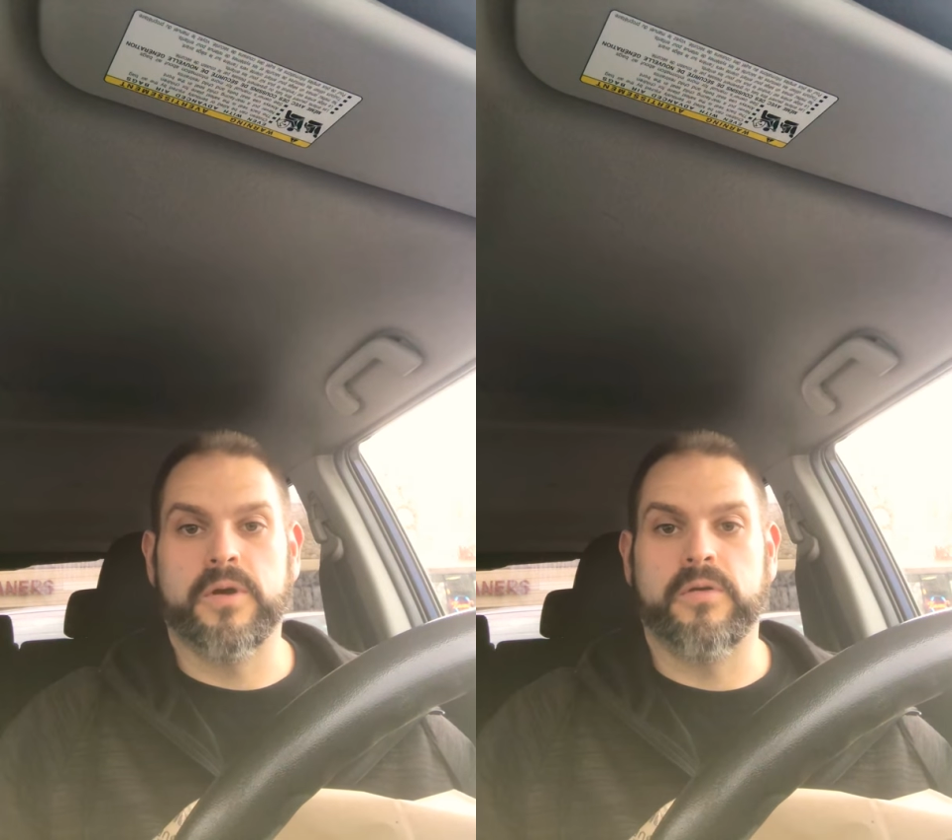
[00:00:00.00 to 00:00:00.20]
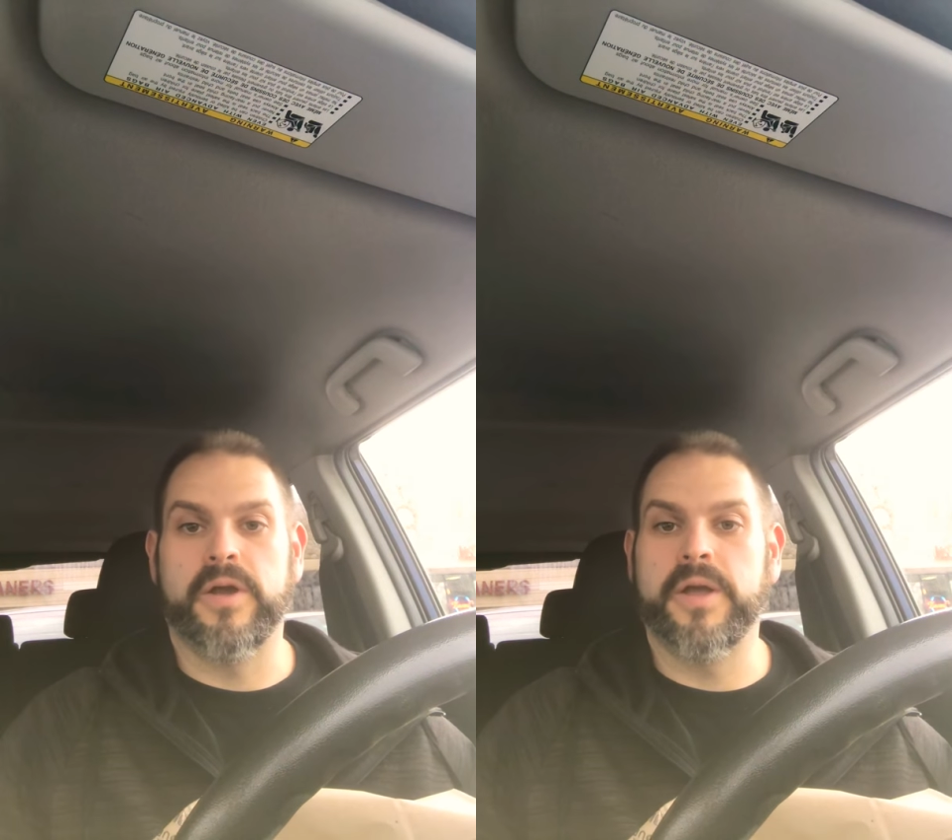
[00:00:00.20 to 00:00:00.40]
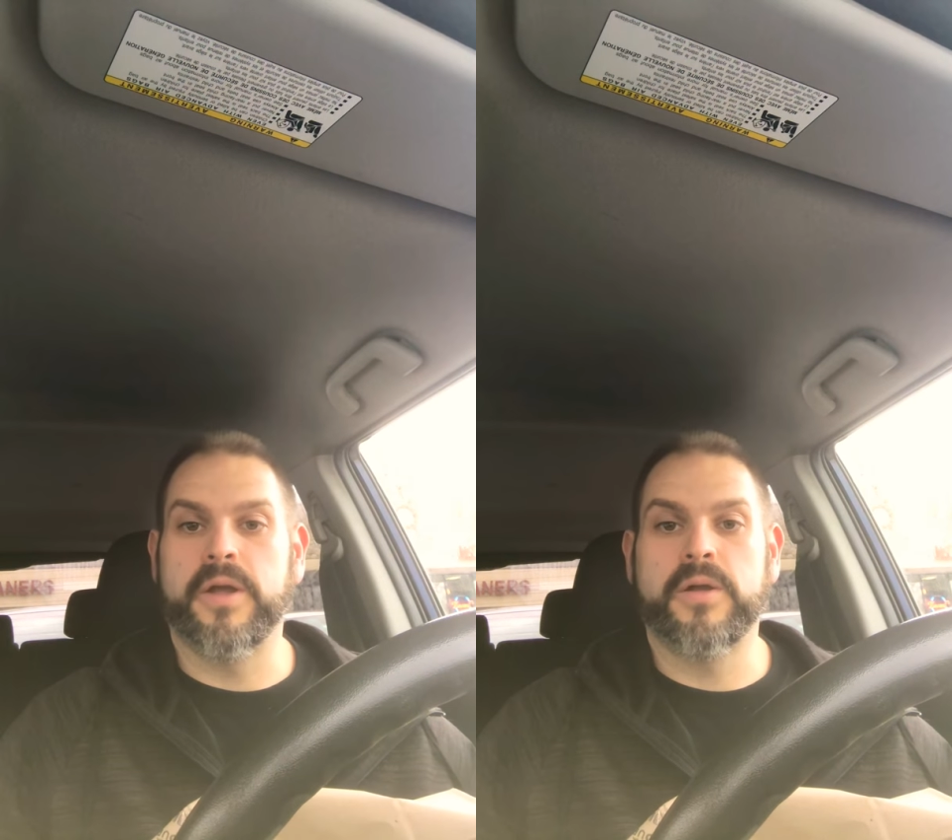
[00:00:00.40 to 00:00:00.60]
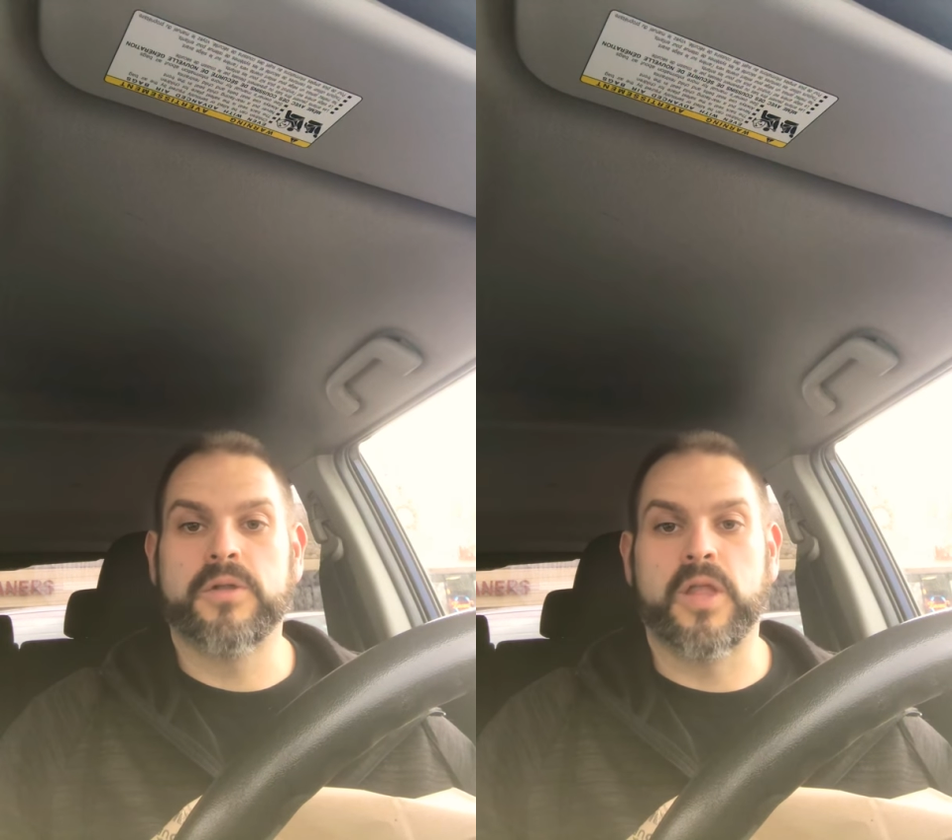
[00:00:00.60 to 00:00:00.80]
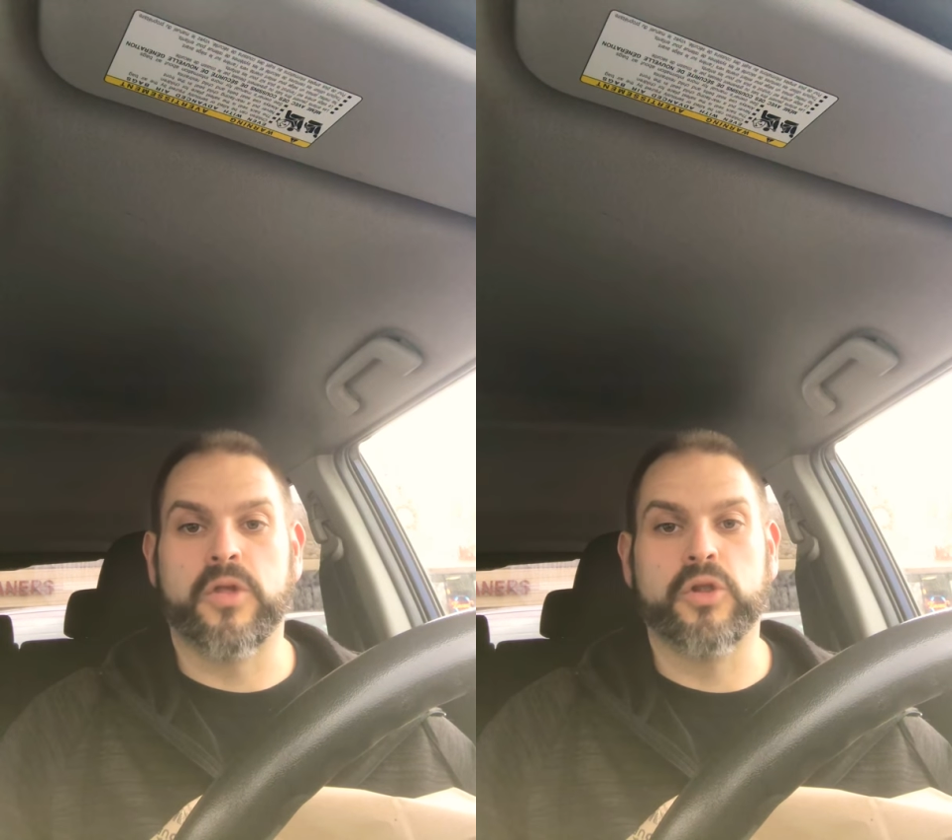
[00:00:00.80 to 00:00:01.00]
All right,
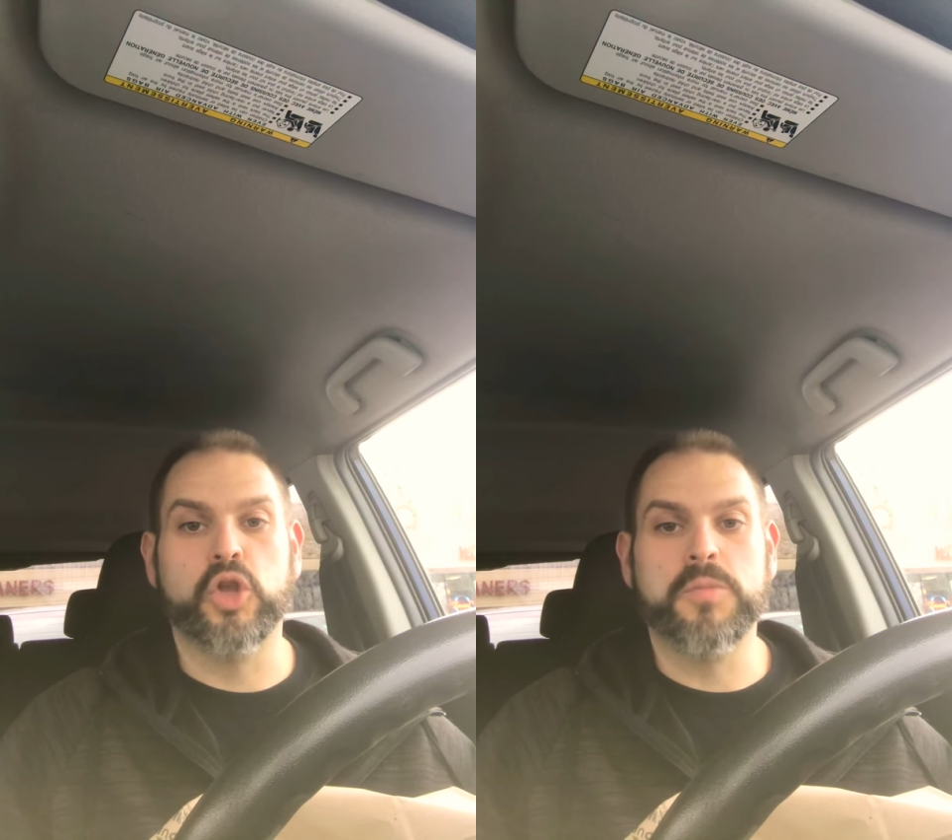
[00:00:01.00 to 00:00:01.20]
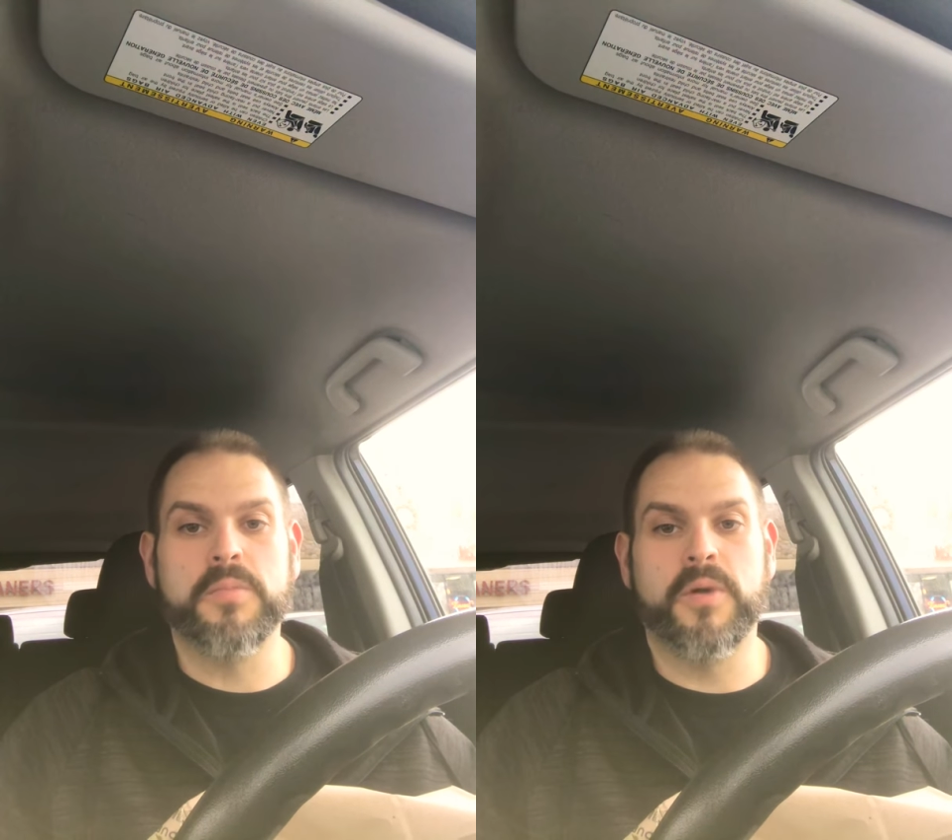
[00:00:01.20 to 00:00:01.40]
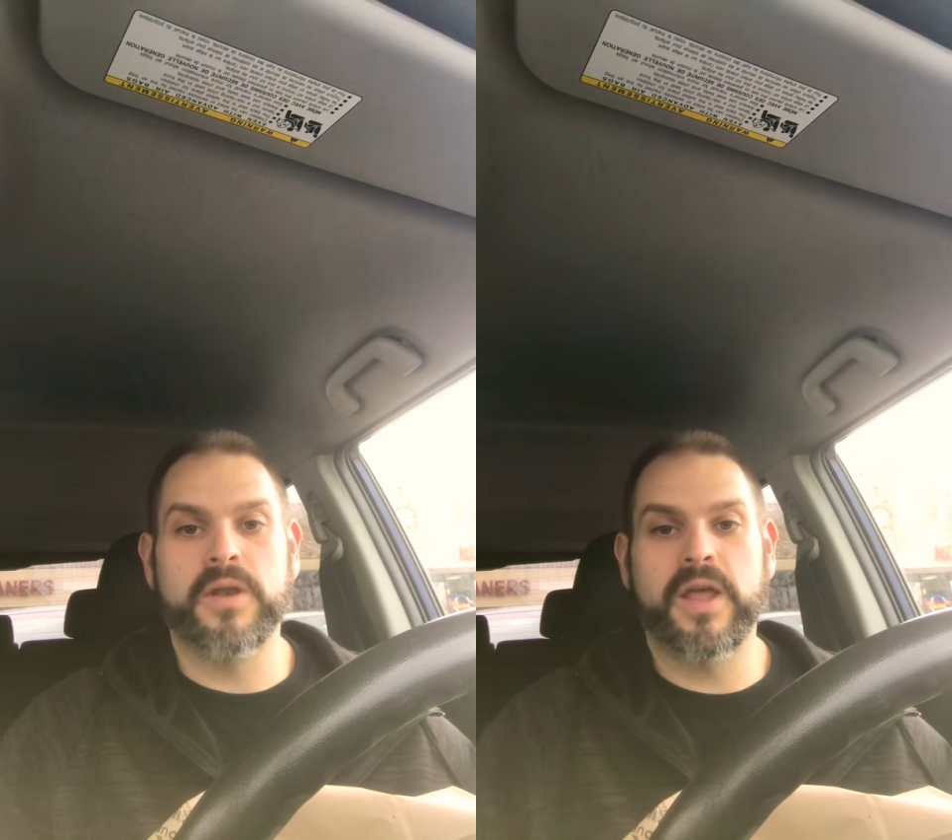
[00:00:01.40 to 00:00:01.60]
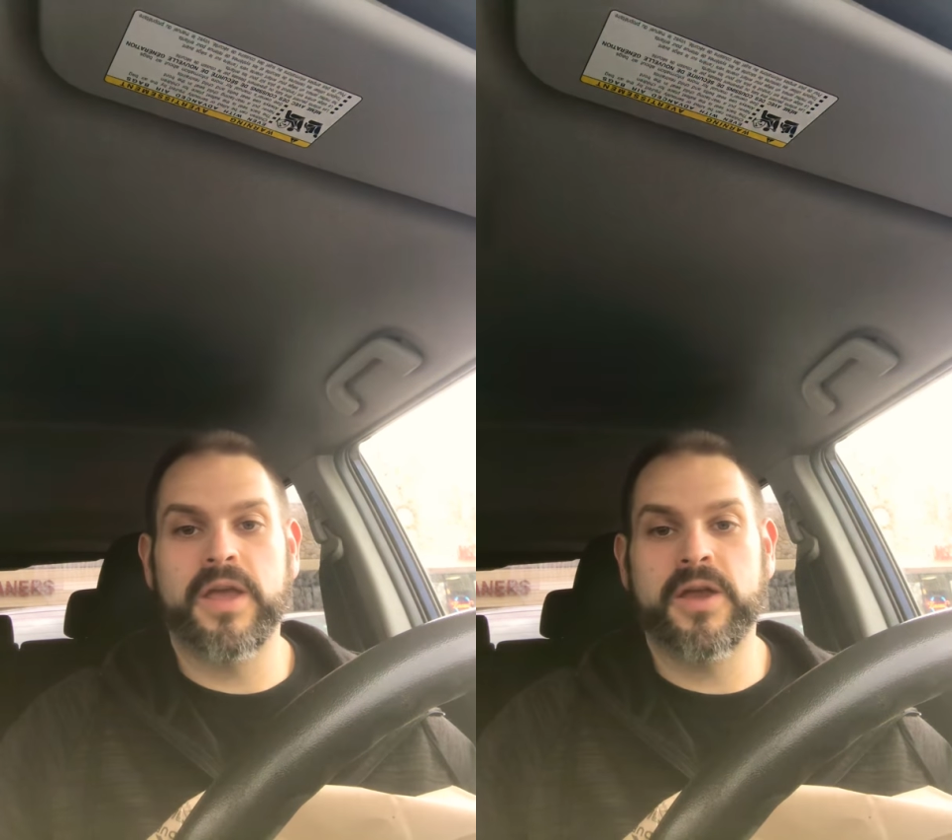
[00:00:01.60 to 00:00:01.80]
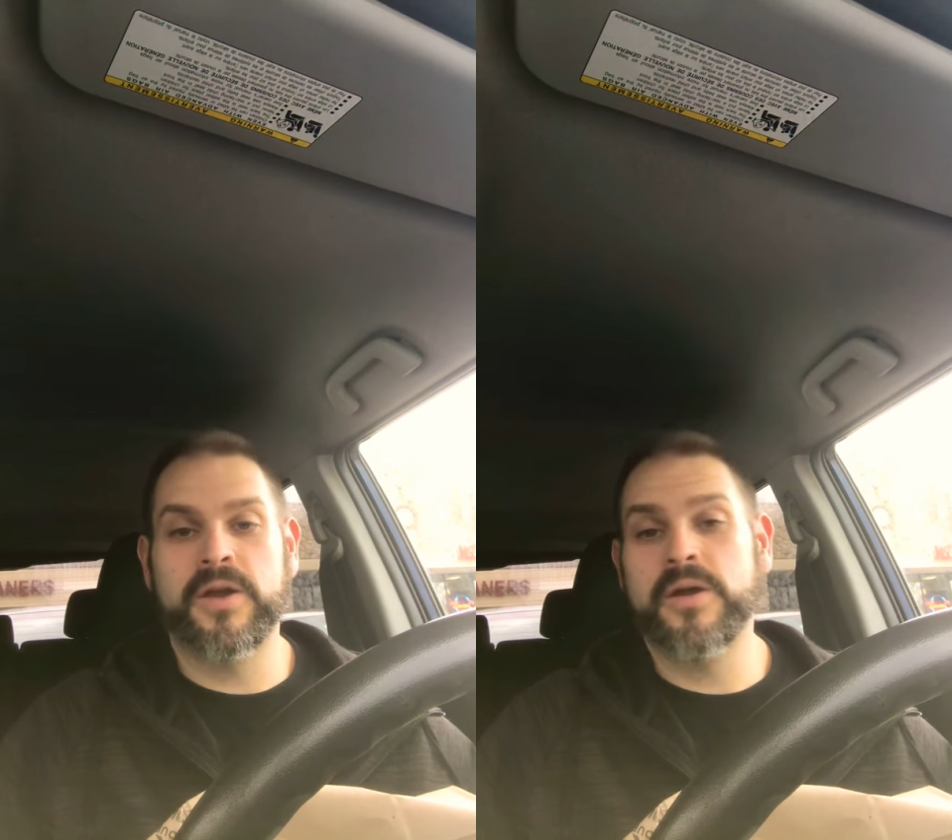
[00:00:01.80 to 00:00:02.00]
another gloomy Monday
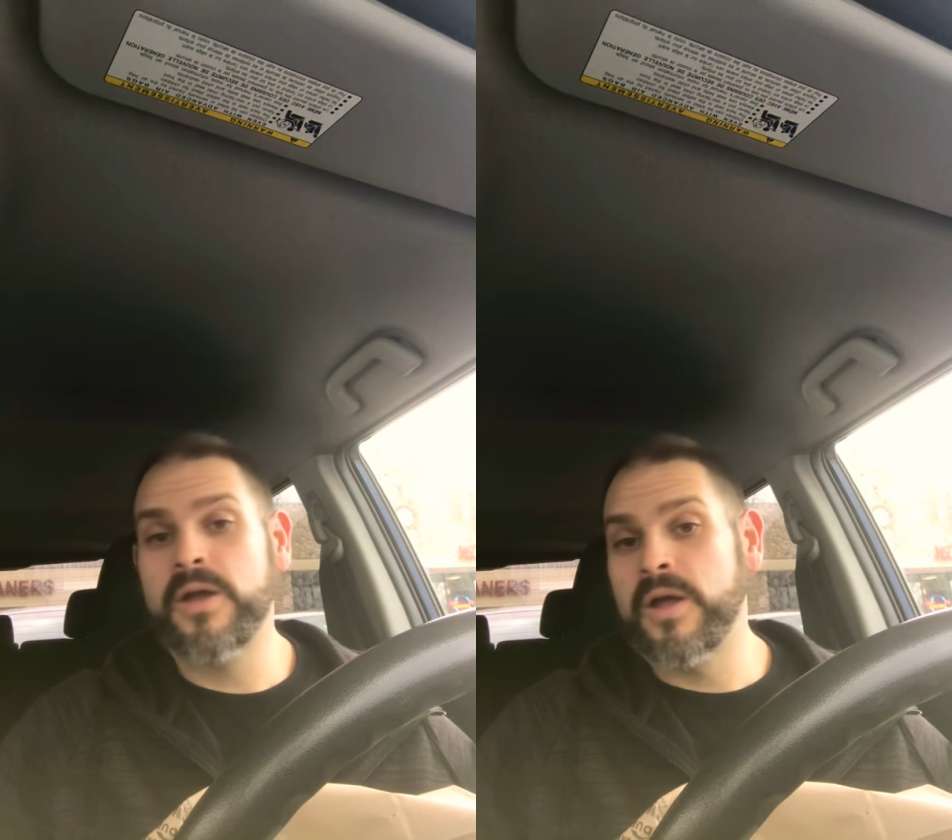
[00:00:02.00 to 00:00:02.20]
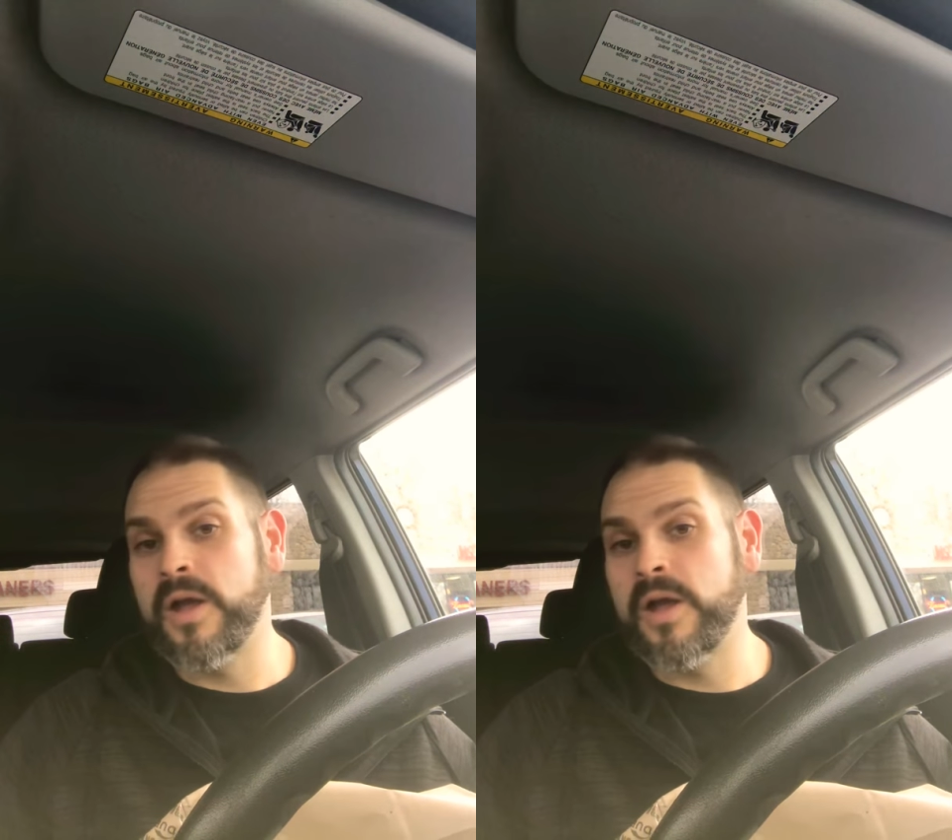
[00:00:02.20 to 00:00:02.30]
here.